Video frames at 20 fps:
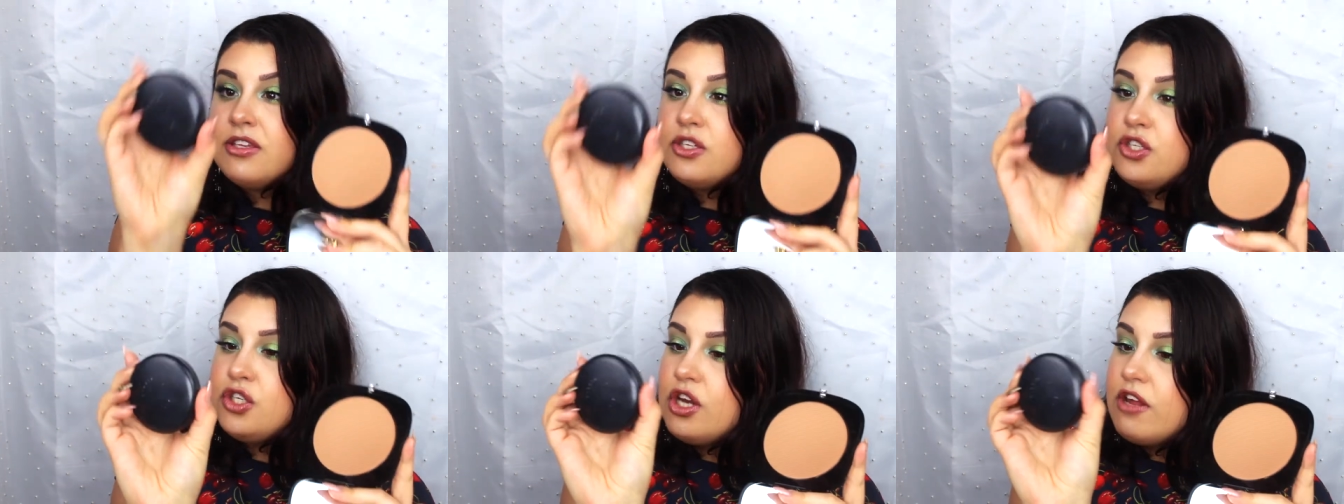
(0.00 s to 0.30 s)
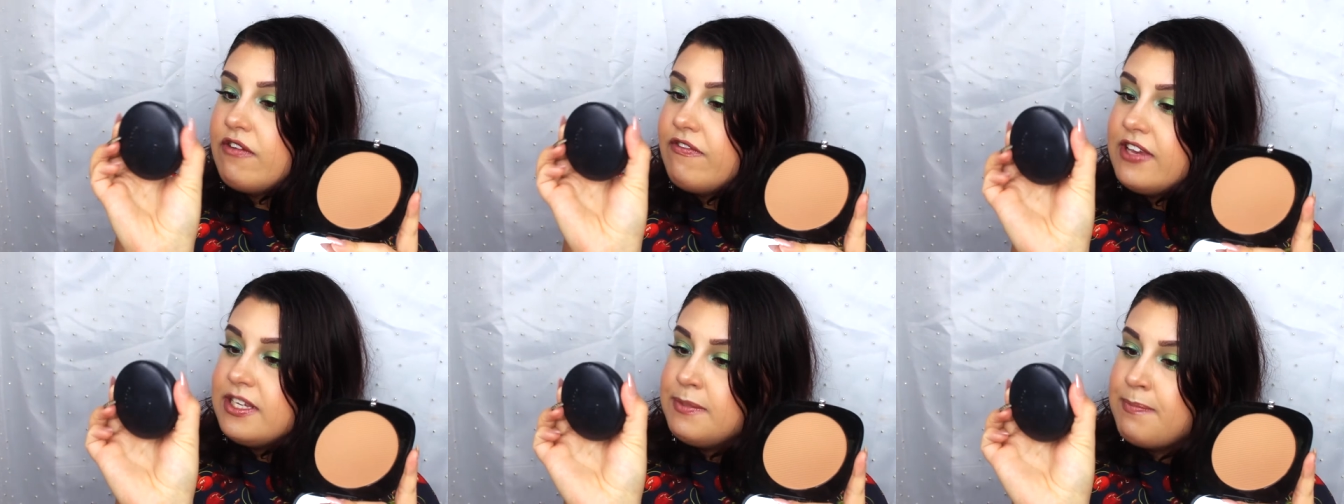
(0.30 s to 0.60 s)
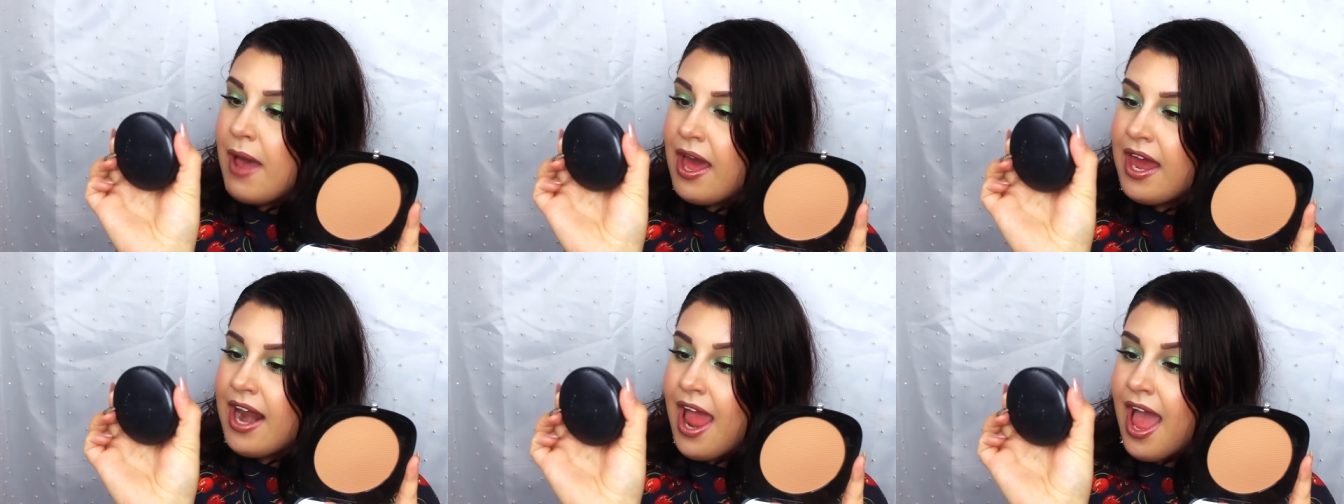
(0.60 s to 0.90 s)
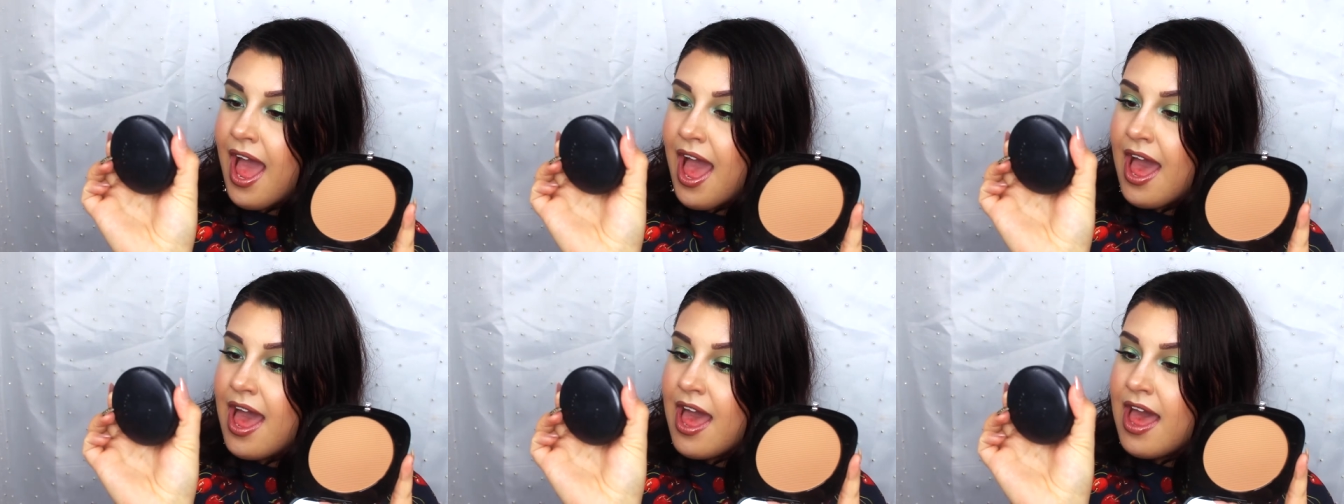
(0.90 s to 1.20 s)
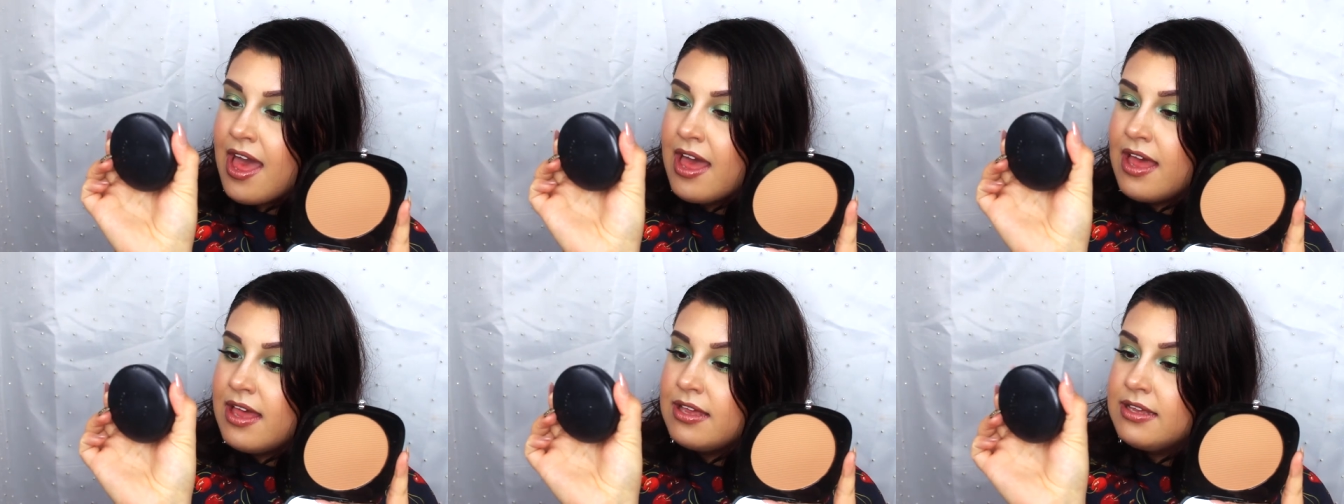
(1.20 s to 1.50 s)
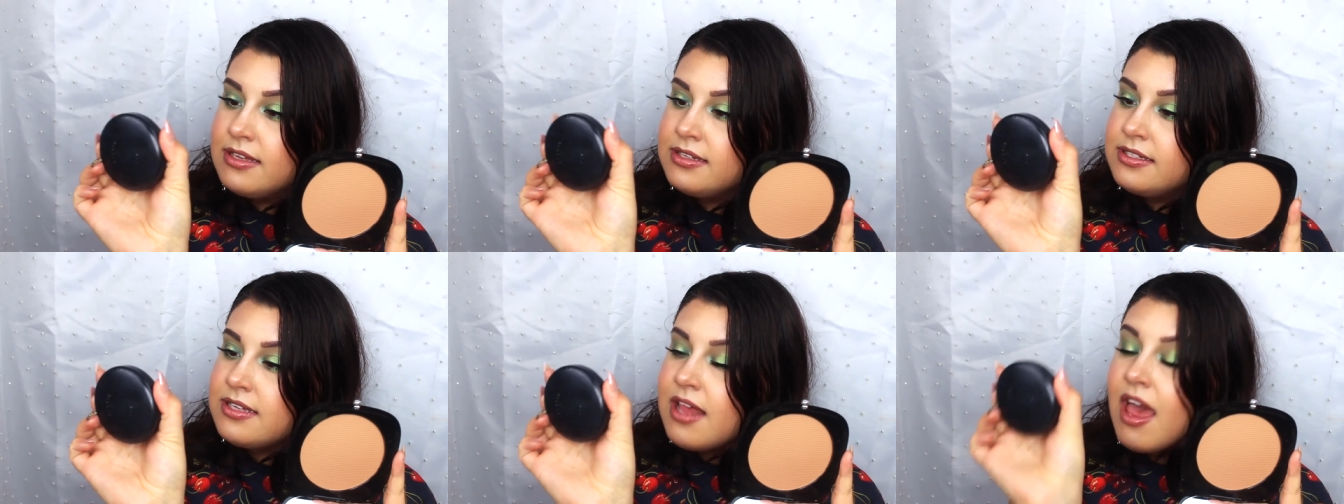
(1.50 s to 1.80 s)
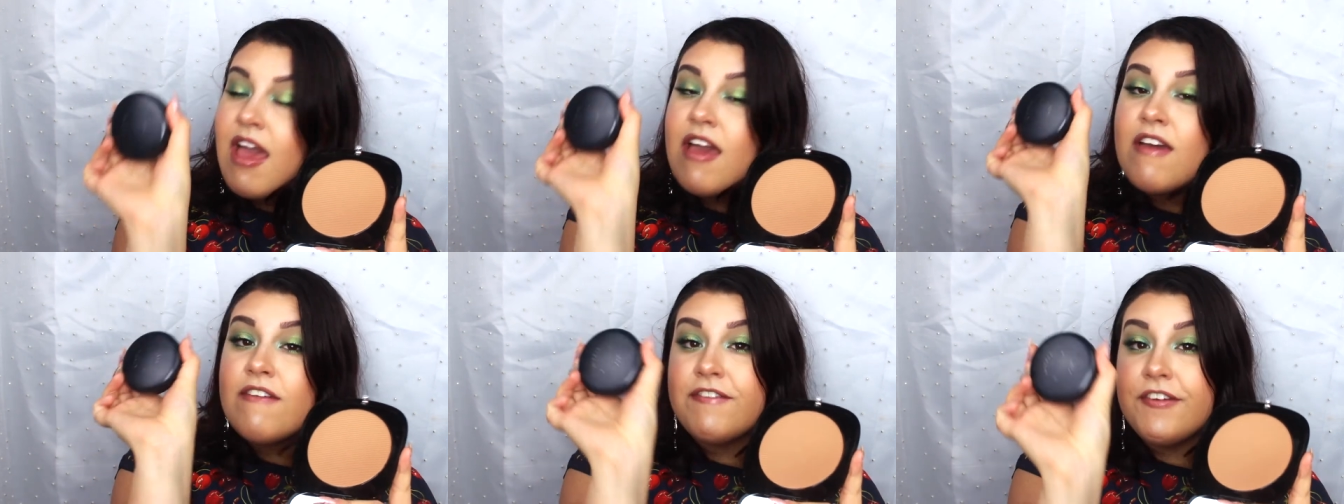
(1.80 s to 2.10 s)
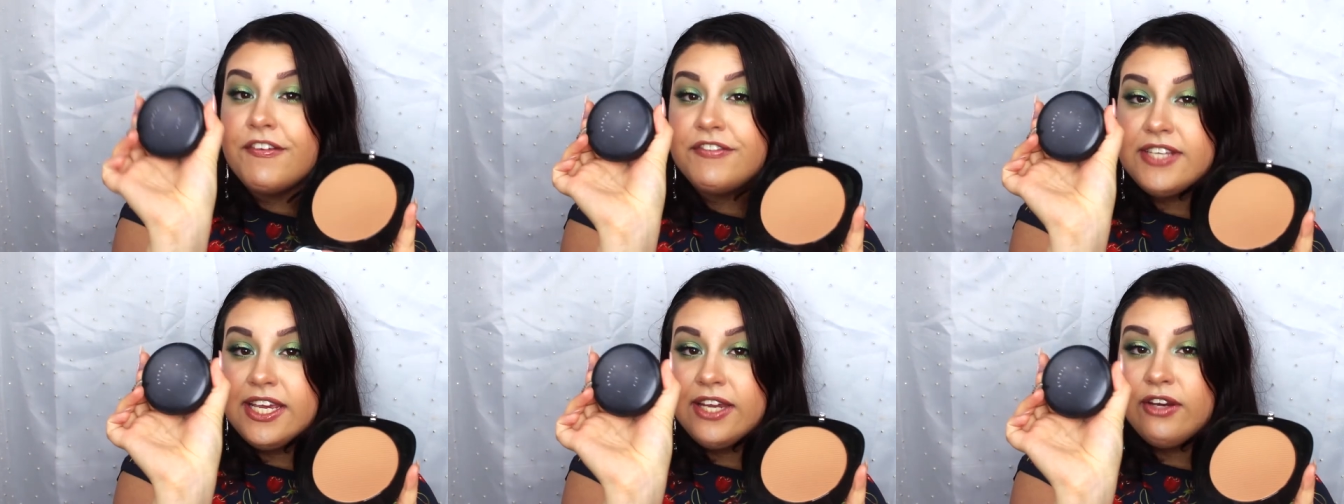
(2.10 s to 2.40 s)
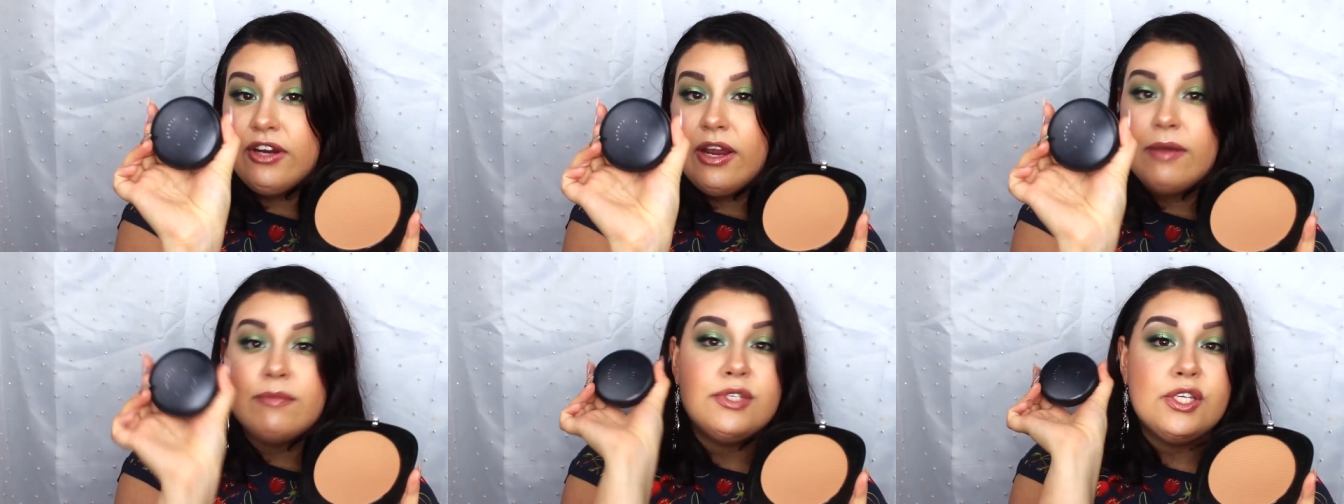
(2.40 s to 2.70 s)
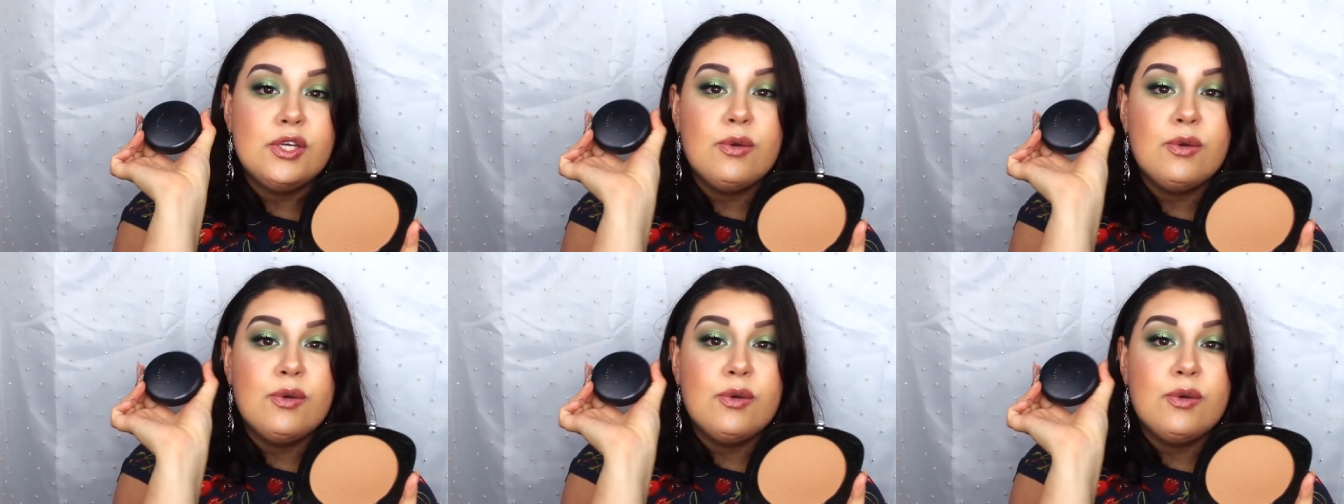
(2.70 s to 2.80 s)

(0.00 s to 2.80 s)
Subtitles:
the Studio Fix powder has 15 grams.